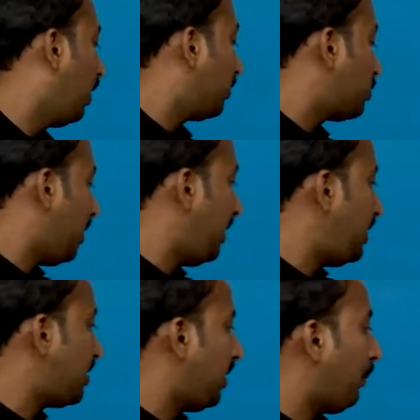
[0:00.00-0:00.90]
So it is
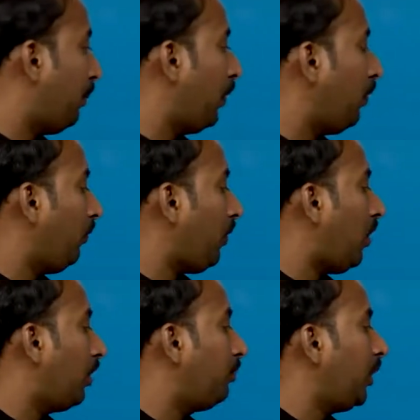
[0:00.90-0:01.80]
the number of
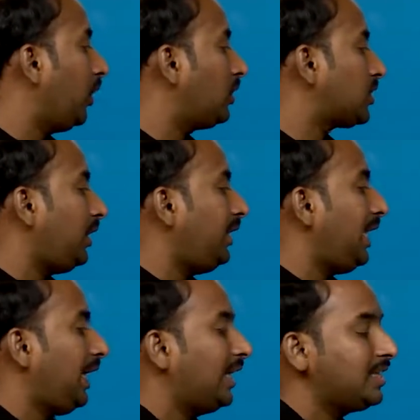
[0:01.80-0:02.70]
orbitals in the
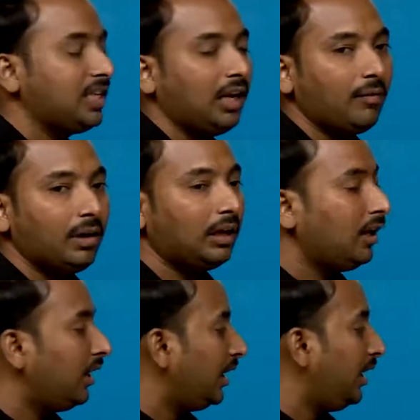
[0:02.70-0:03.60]
energy level
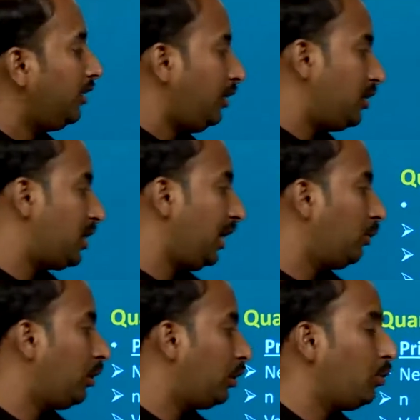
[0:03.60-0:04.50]
is
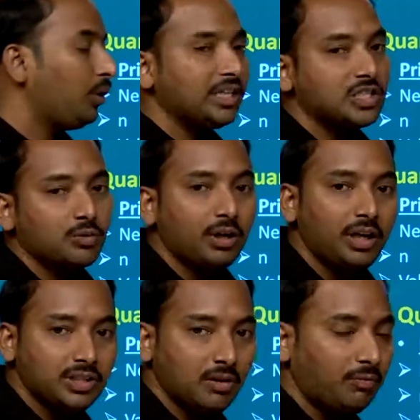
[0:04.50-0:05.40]
equal to n square
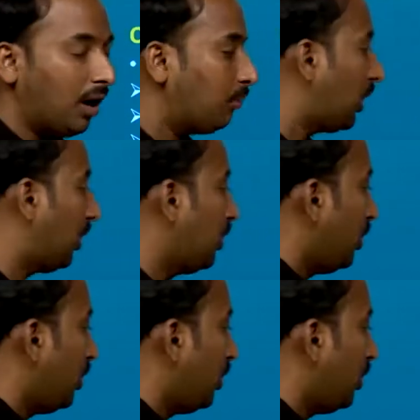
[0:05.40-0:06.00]
is the formula.